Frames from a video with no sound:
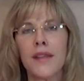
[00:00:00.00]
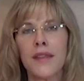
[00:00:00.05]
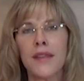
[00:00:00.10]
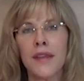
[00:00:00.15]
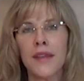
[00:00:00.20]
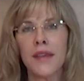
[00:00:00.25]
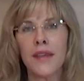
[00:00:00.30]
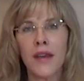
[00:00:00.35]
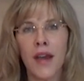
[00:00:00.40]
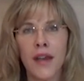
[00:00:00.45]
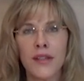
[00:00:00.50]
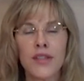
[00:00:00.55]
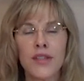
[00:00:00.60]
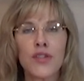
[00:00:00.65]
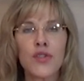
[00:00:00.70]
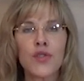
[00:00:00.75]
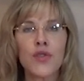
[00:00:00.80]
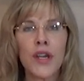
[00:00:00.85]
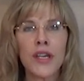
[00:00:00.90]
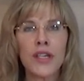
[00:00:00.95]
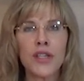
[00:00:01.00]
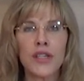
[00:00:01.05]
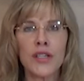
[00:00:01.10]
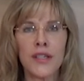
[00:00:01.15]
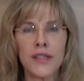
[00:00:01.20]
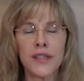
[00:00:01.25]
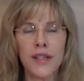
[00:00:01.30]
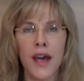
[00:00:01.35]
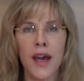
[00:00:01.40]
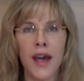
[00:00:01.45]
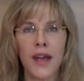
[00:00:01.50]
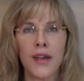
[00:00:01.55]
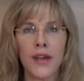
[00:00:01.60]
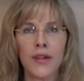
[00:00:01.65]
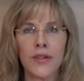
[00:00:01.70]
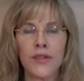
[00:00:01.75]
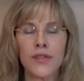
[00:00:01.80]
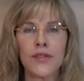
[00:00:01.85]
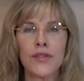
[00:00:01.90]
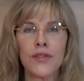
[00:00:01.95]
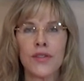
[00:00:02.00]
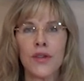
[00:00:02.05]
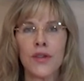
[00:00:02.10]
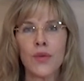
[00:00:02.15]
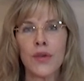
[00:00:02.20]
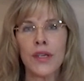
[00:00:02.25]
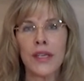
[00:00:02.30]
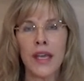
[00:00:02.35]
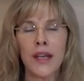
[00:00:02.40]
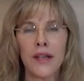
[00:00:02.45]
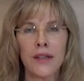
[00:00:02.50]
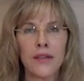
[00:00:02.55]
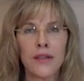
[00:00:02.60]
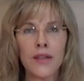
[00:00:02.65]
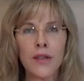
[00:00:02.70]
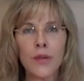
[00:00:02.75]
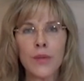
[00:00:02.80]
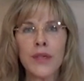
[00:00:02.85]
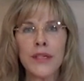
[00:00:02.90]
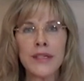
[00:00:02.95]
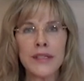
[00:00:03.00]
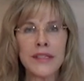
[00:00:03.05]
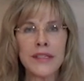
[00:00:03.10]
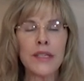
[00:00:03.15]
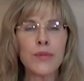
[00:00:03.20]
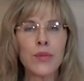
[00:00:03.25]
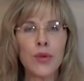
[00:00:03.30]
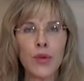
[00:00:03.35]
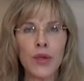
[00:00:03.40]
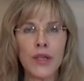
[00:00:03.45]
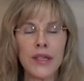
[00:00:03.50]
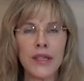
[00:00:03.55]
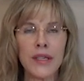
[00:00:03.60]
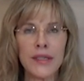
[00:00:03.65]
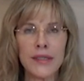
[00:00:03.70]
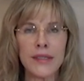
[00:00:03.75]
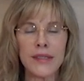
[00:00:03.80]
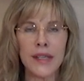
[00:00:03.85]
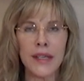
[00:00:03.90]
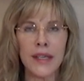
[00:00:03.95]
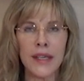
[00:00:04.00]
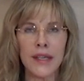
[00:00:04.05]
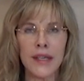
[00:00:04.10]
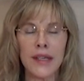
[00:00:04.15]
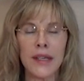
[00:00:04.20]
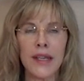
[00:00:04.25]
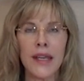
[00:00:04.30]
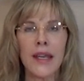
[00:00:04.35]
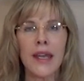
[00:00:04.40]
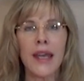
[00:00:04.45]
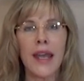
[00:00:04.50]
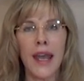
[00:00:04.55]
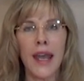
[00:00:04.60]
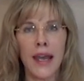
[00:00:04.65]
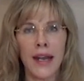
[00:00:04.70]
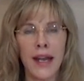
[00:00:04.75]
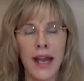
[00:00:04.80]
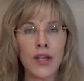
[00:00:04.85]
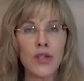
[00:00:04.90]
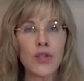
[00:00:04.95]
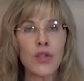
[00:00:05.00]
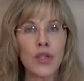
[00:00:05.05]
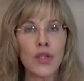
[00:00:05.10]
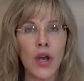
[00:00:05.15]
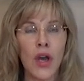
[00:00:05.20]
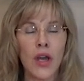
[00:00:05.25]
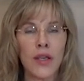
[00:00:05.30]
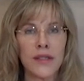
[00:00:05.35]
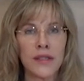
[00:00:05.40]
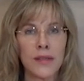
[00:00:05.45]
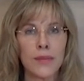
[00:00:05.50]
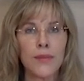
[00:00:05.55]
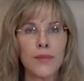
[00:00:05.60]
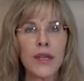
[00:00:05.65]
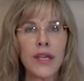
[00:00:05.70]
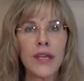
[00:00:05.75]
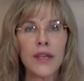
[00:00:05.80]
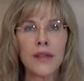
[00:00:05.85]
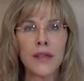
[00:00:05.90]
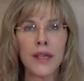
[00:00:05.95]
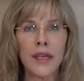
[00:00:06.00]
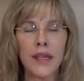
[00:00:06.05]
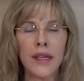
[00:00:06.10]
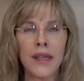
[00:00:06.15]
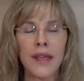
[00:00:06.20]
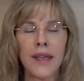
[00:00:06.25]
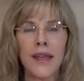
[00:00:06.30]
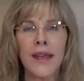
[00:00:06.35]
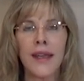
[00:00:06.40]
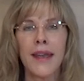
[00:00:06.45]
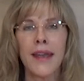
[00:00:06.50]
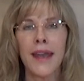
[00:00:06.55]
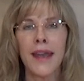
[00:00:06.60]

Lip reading: the concentration is higher so that we get a little bit deeper into the skin and actually cause some peeling